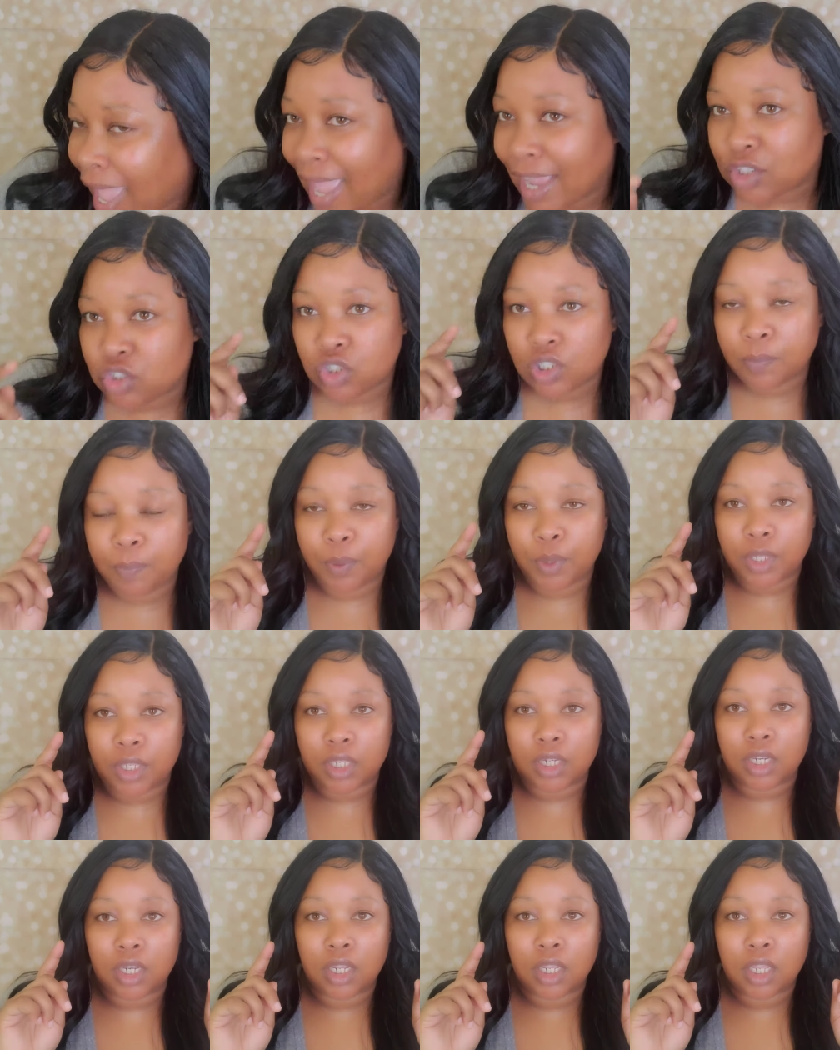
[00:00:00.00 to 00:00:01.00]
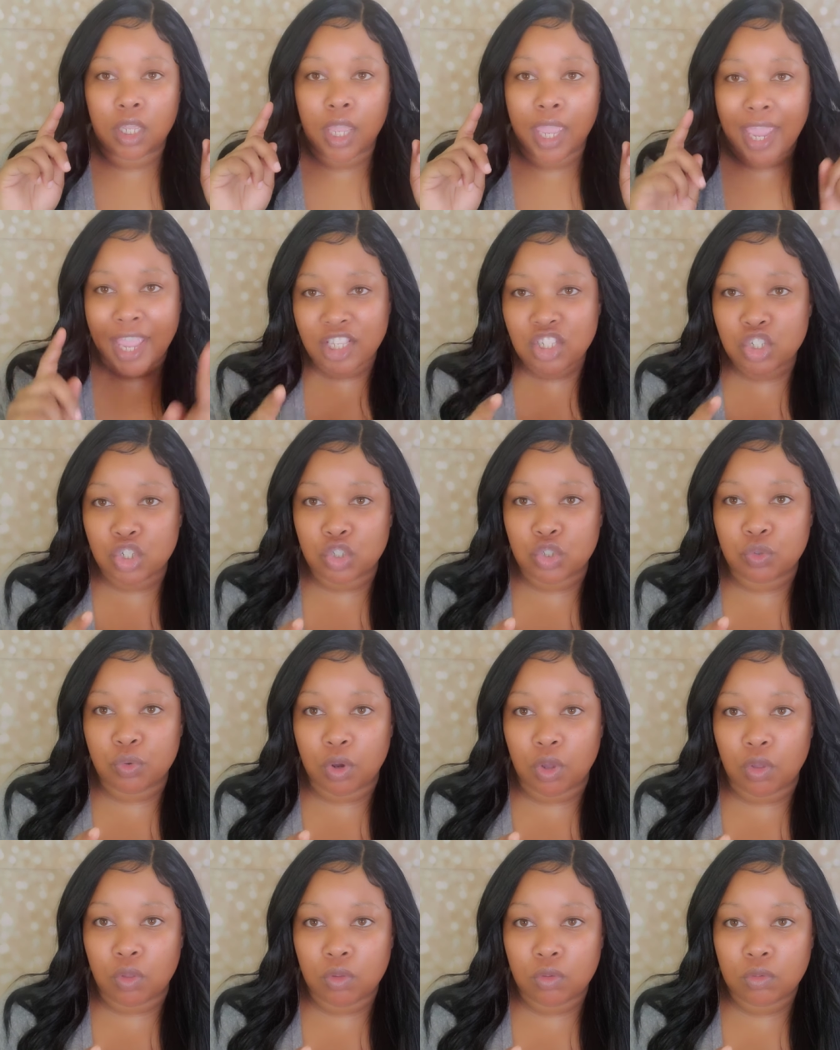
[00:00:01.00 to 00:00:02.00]
actually put edge
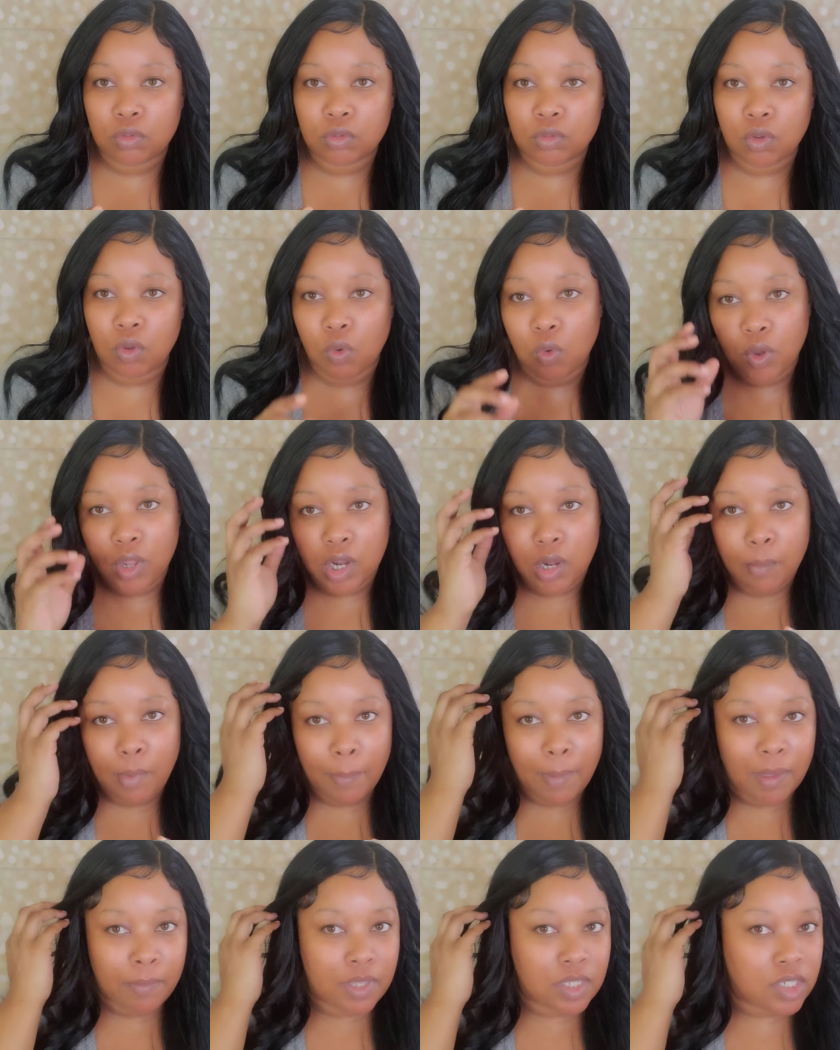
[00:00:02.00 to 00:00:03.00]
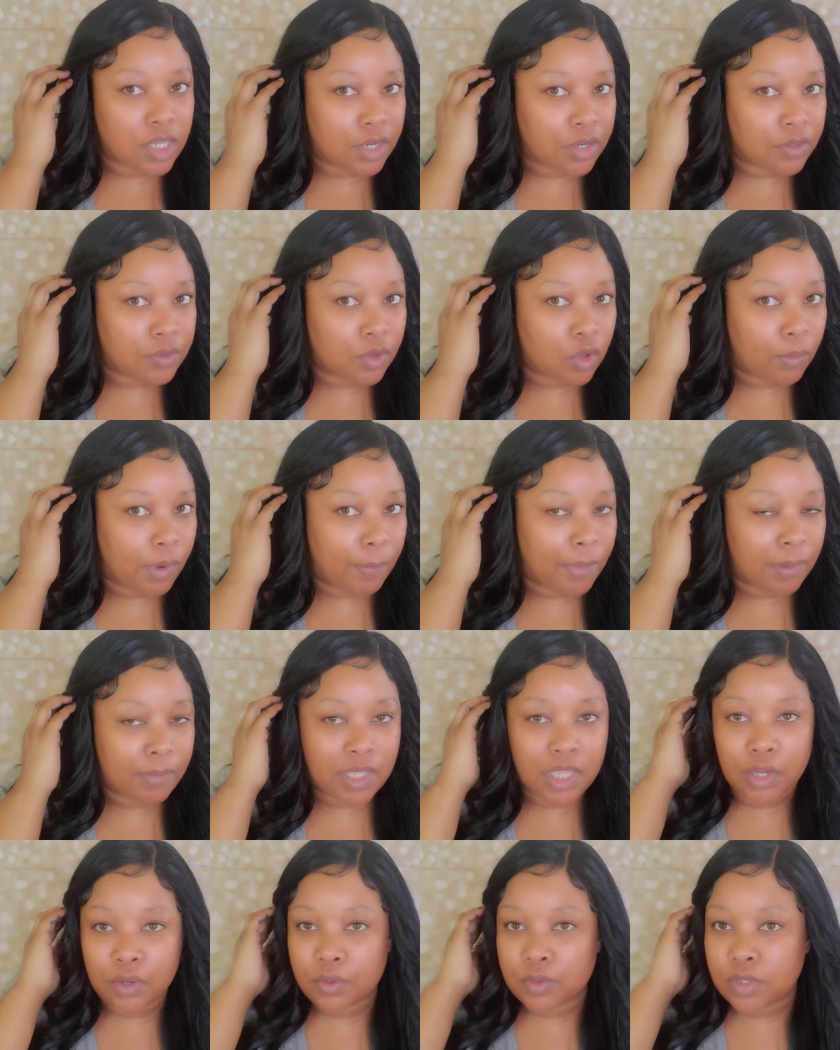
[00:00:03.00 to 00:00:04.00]
control on my baby's hair, on my
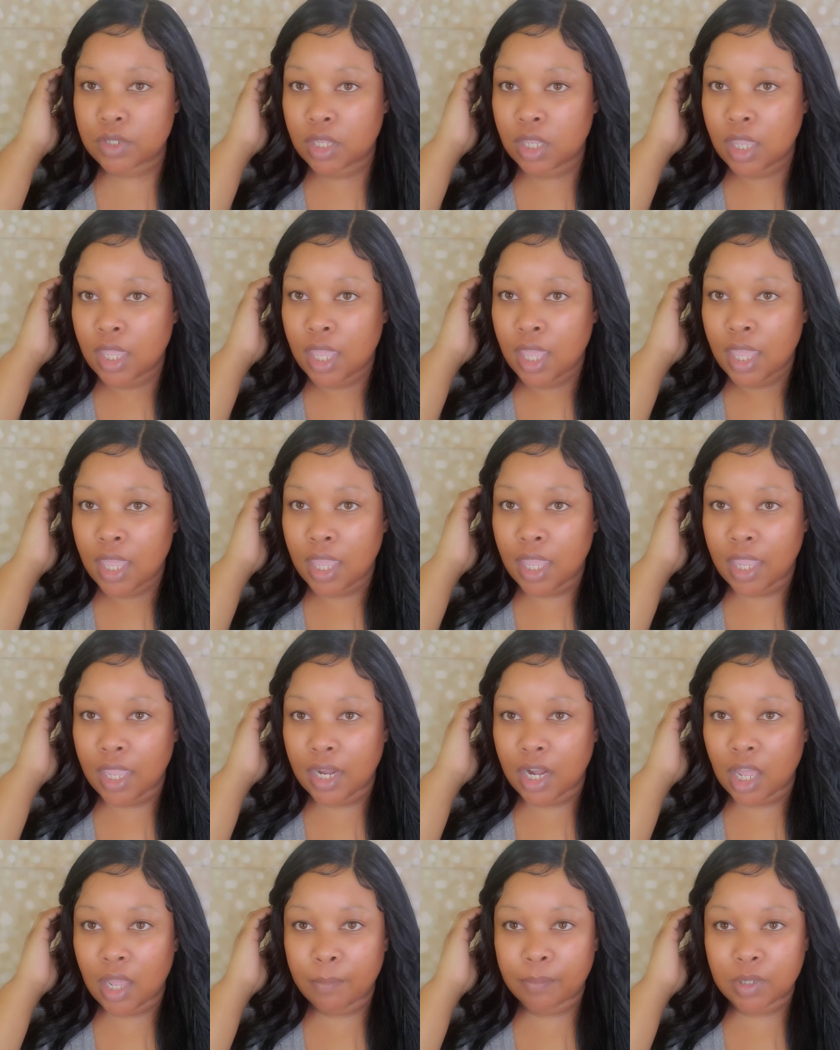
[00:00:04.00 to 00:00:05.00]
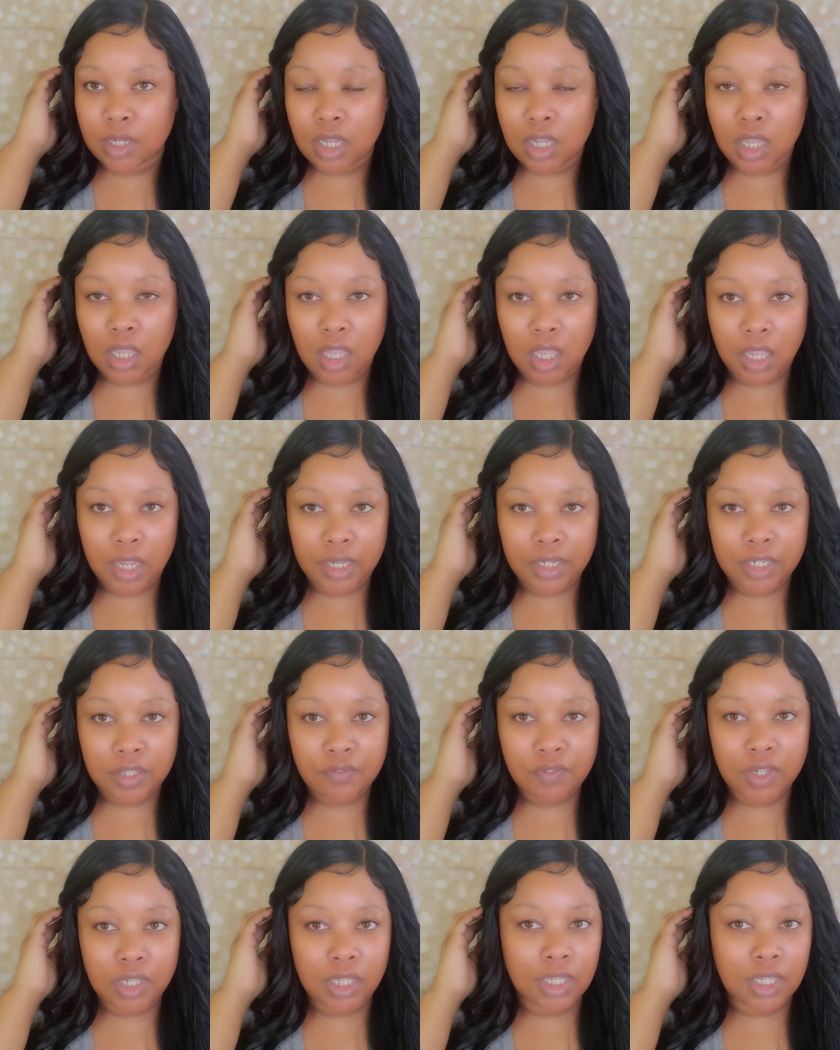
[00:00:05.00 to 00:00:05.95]
baby hairs. And I'm kind of